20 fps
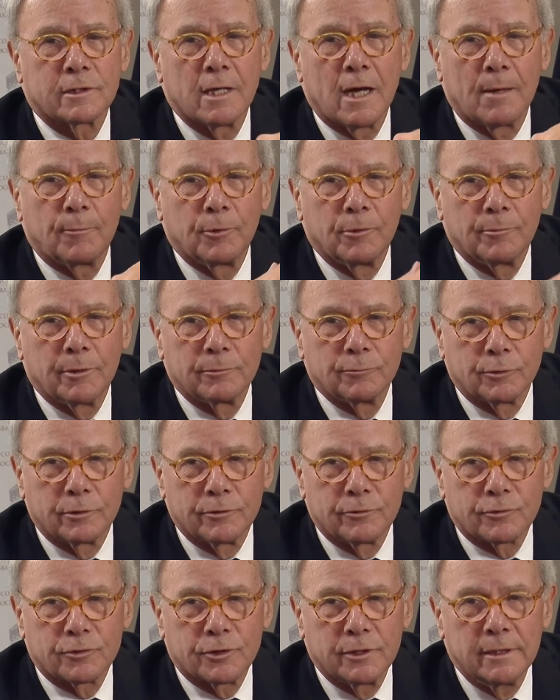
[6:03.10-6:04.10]
complement
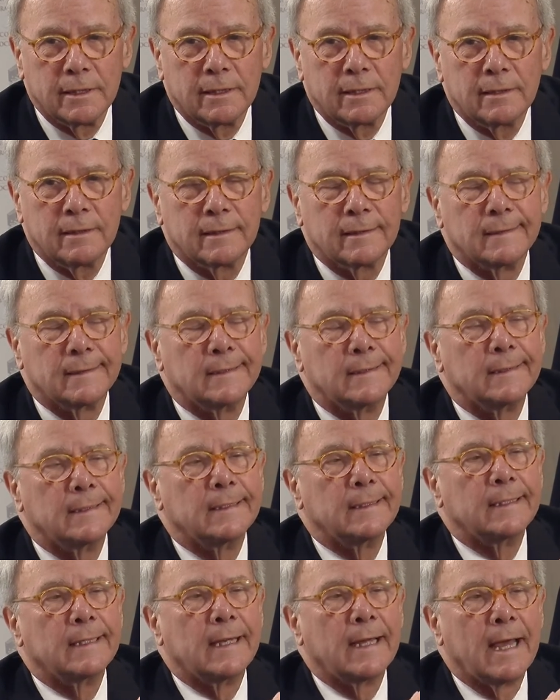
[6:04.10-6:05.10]
what you're seeing
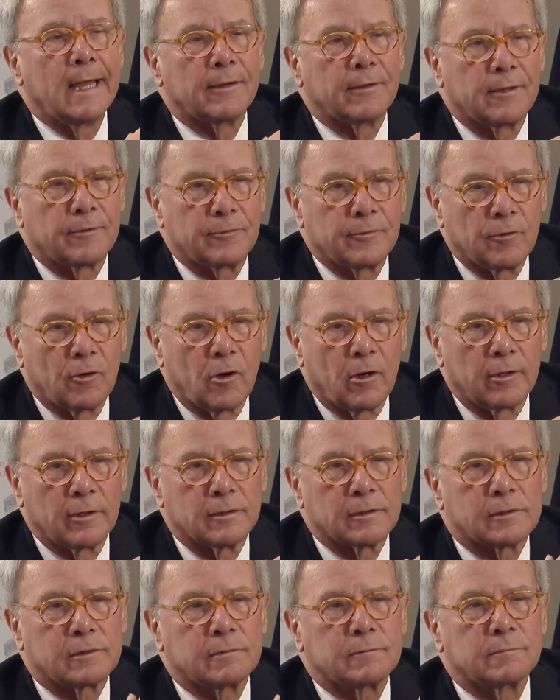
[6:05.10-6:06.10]
and let the
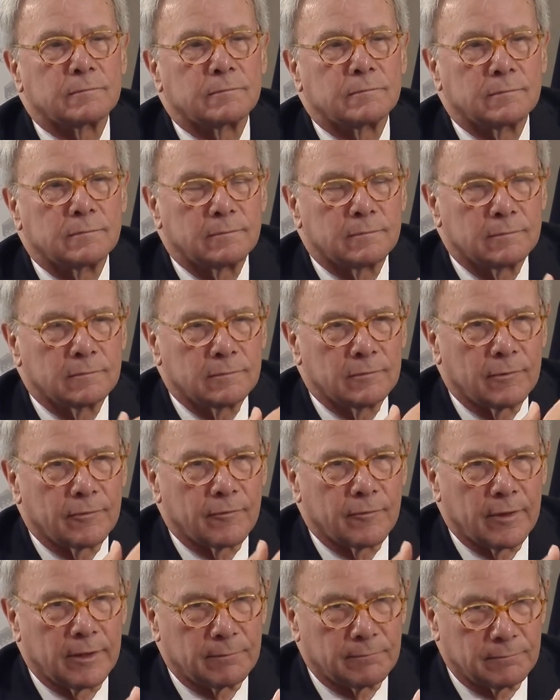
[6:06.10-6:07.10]
audience
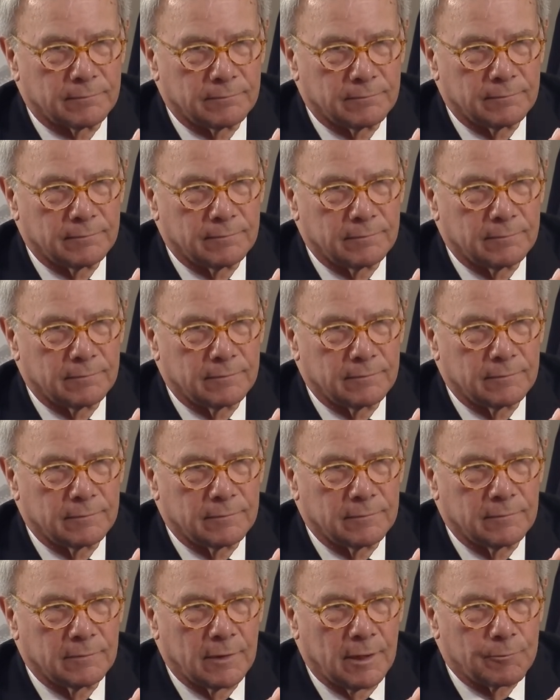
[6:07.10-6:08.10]
then yeah.
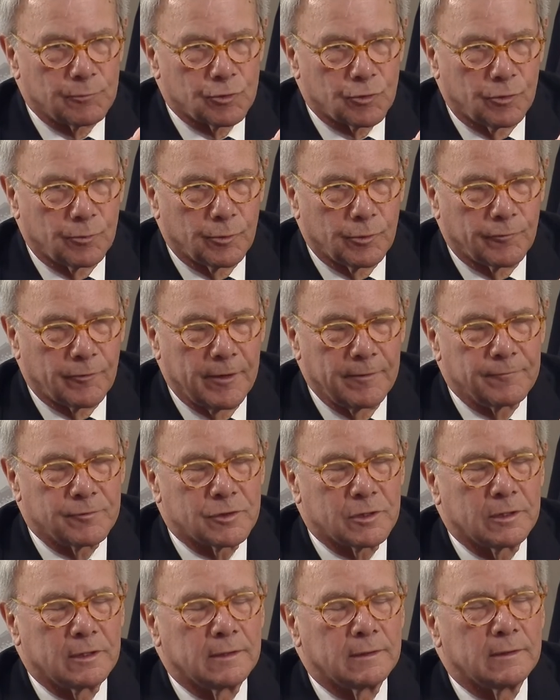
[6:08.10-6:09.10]
absorb what they've
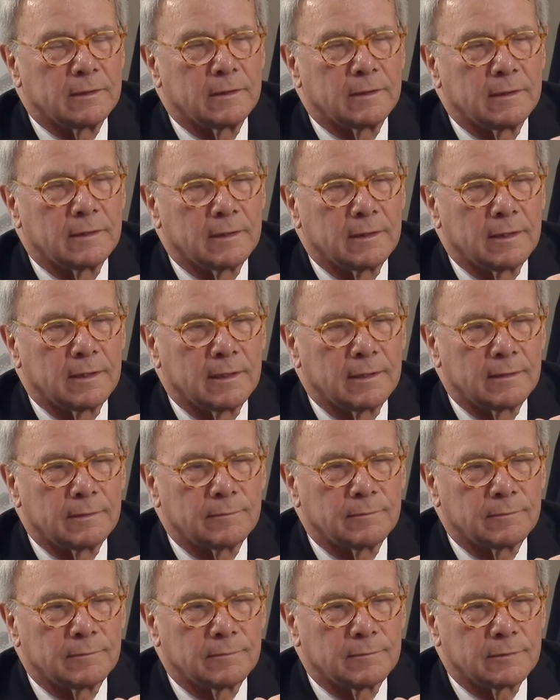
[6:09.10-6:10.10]
seen and
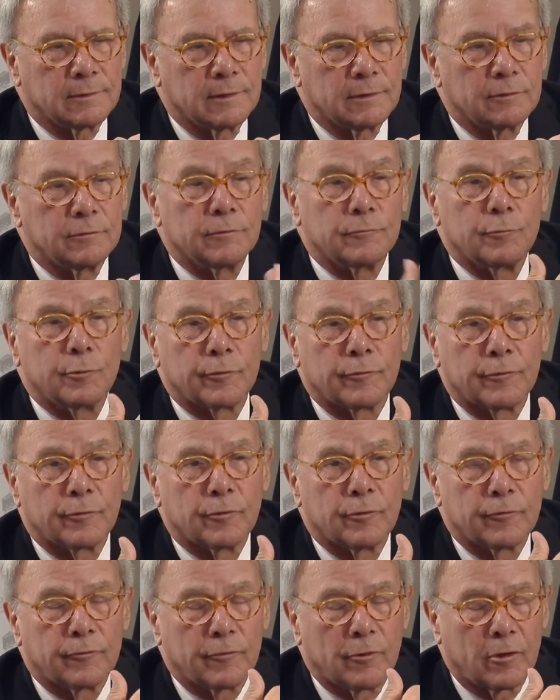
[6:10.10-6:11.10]
conclude with their own
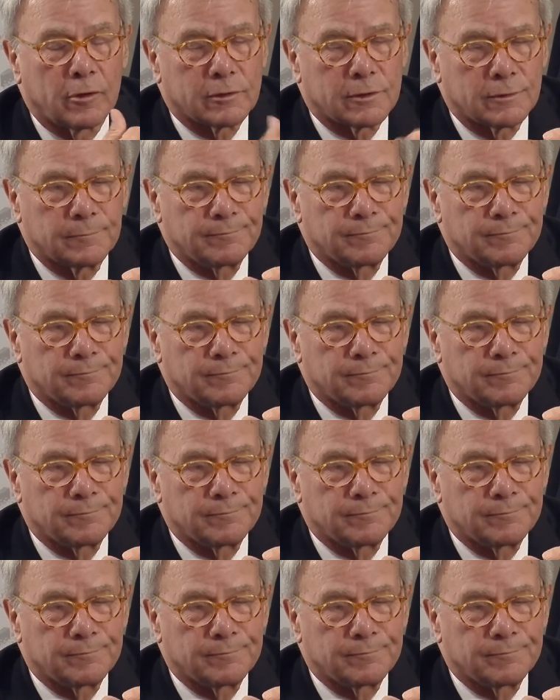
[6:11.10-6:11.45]
thoughts.